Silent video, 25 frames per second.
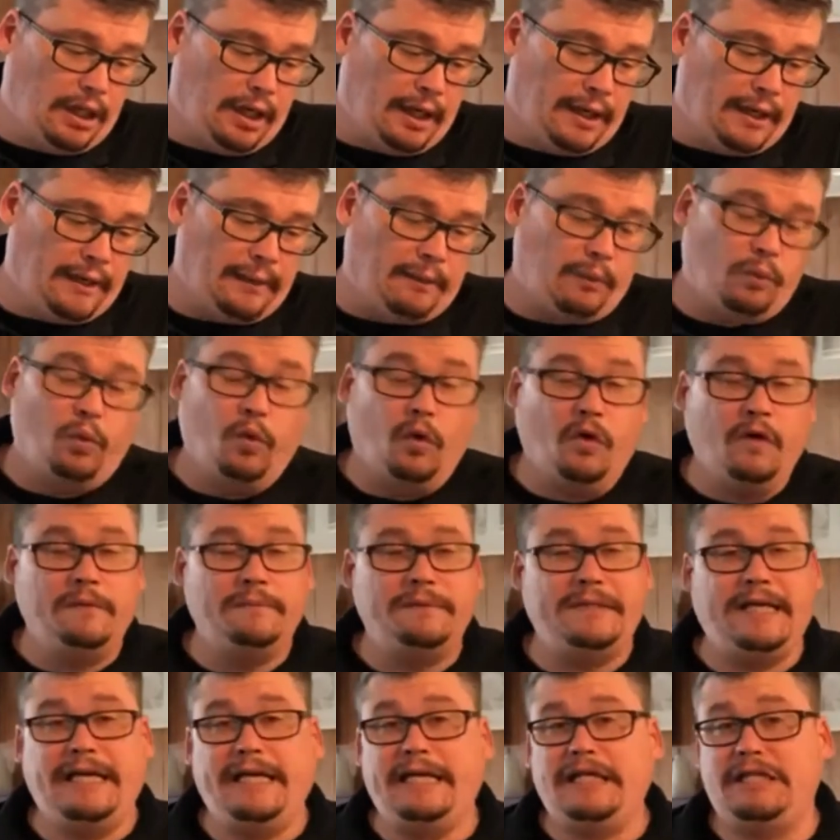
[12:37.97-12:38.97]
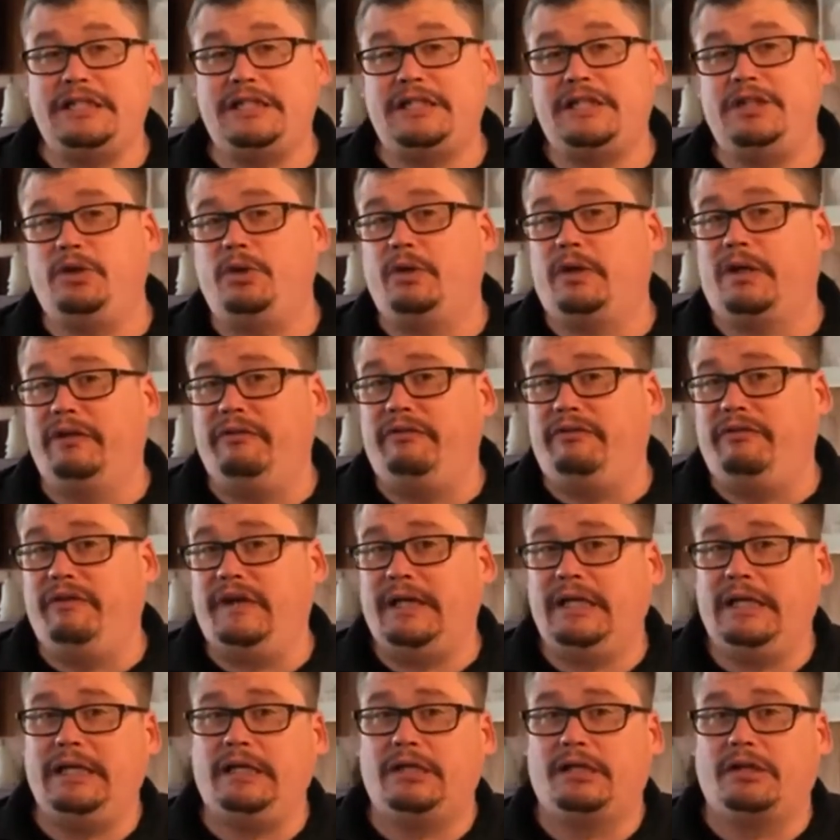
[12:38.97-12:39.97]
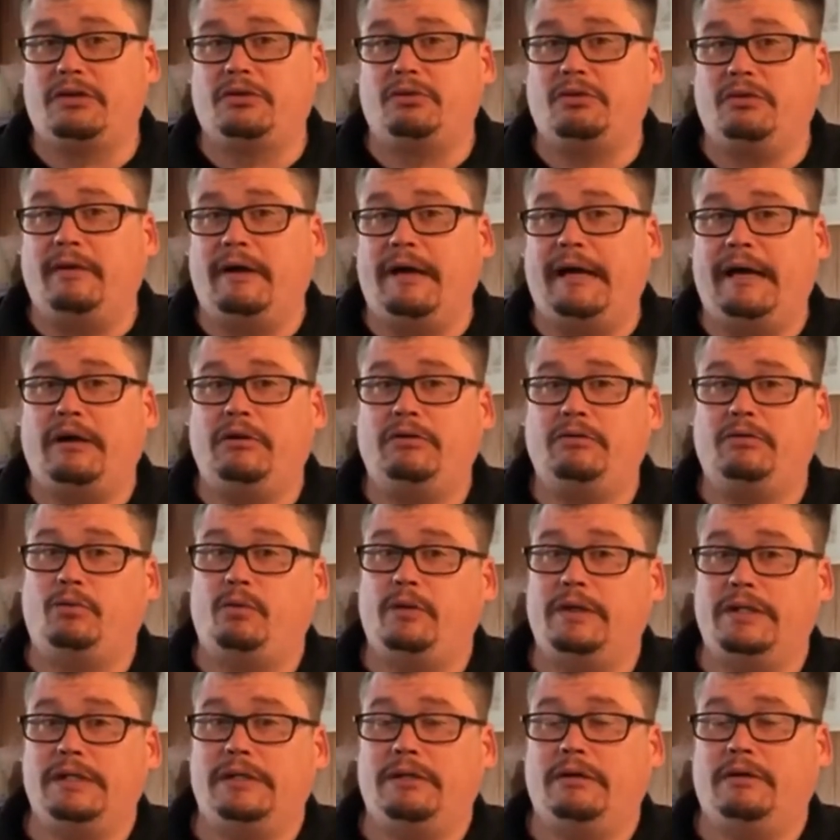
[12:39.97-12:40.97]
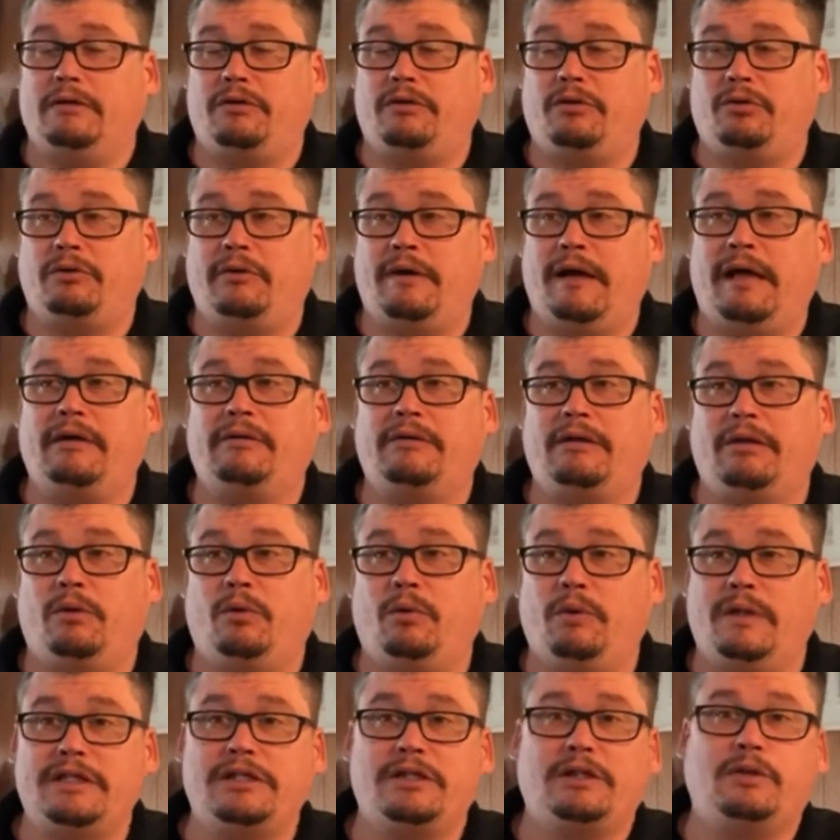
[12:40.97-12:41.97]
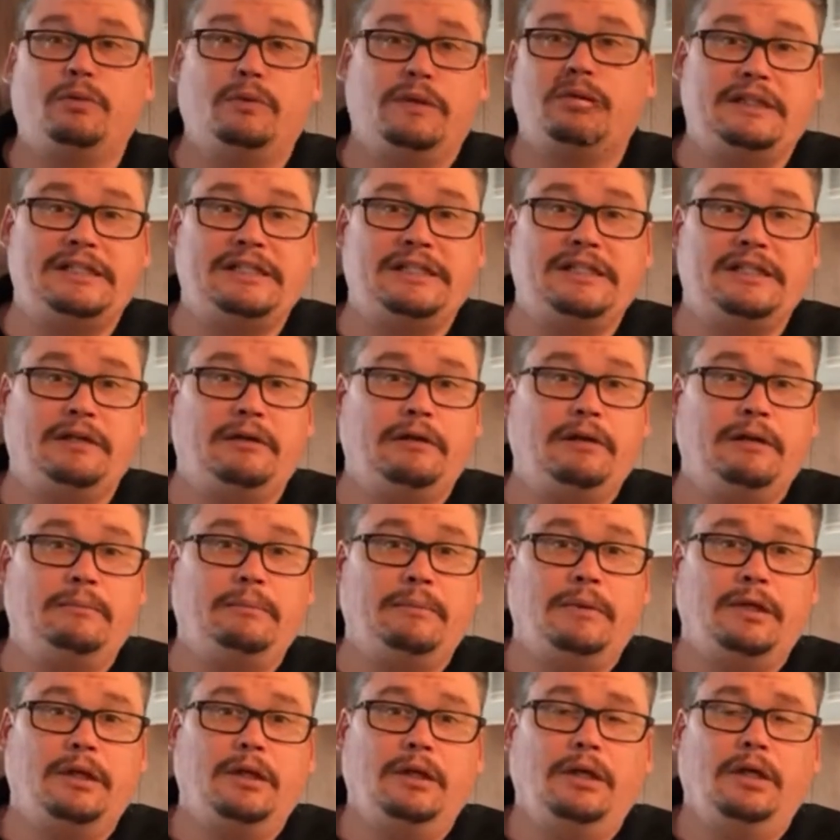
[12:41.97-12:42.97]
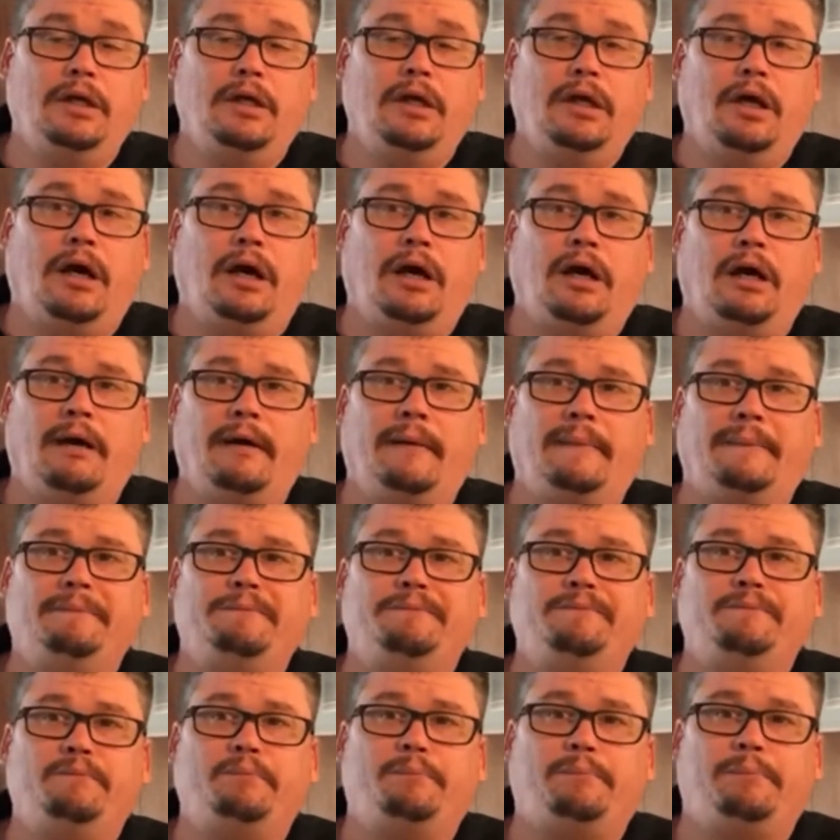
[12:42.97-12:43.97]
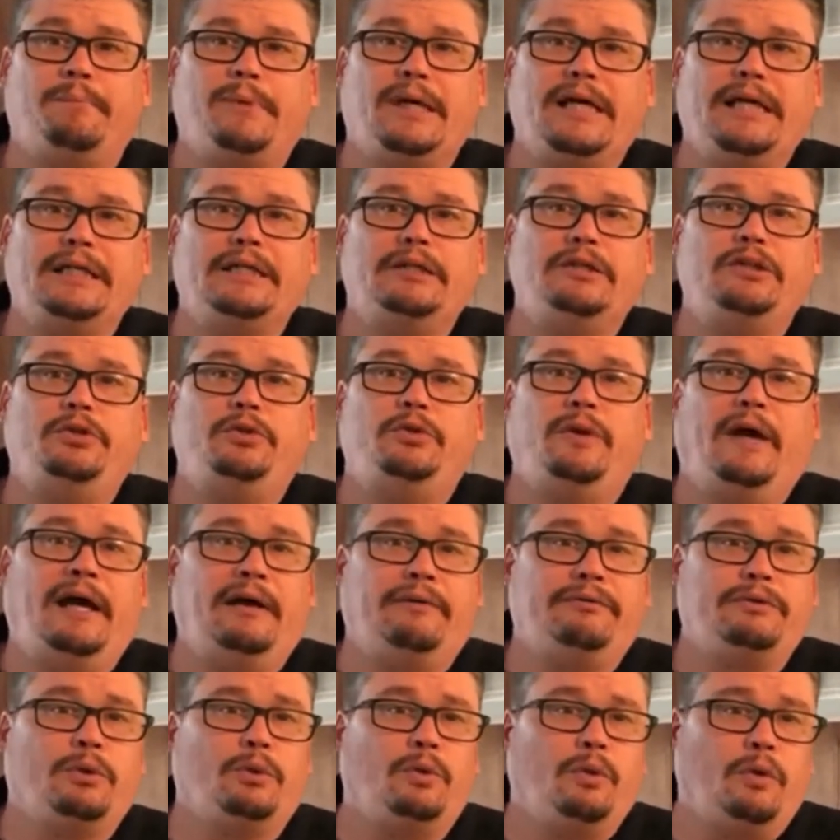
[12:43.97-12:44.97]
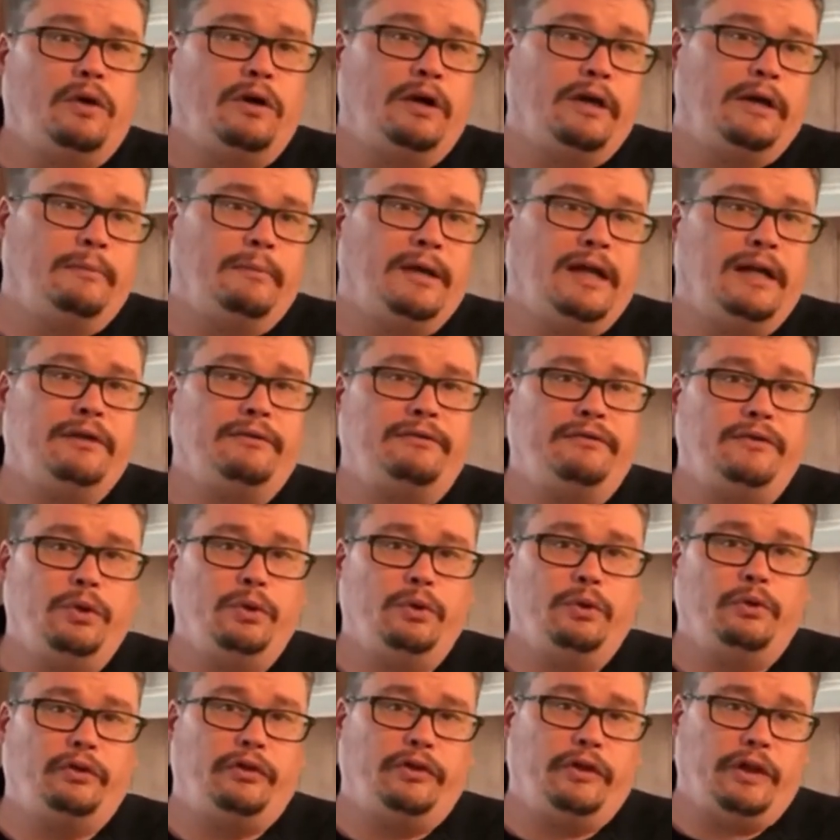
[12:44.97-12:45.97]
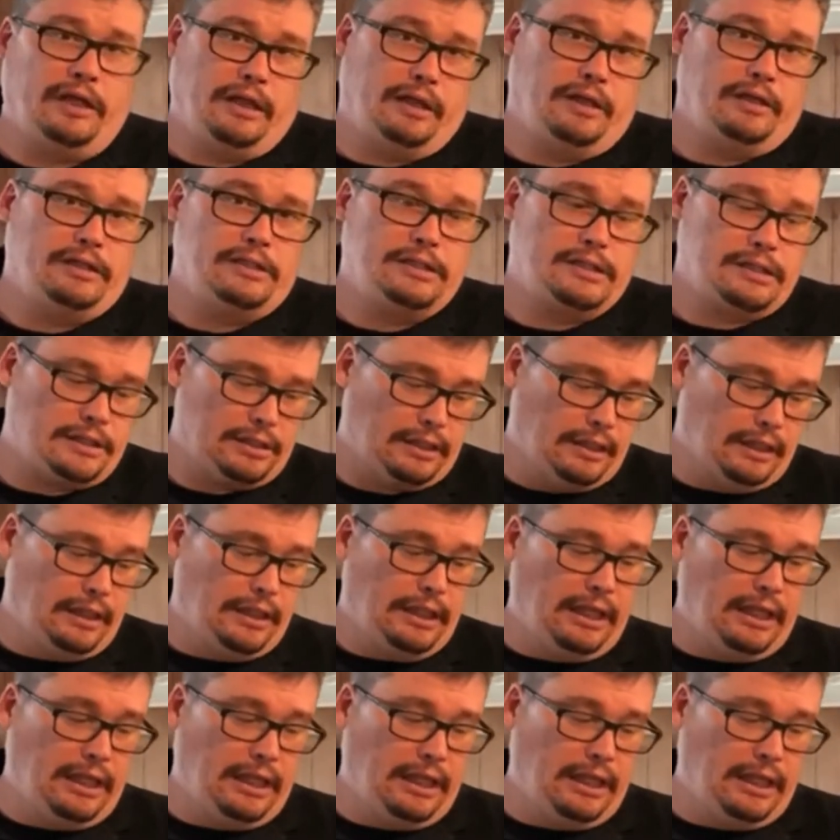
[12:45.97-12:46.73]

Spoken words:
Warm days you can feed throughout the winter with syrup, but you have to worry about a few things.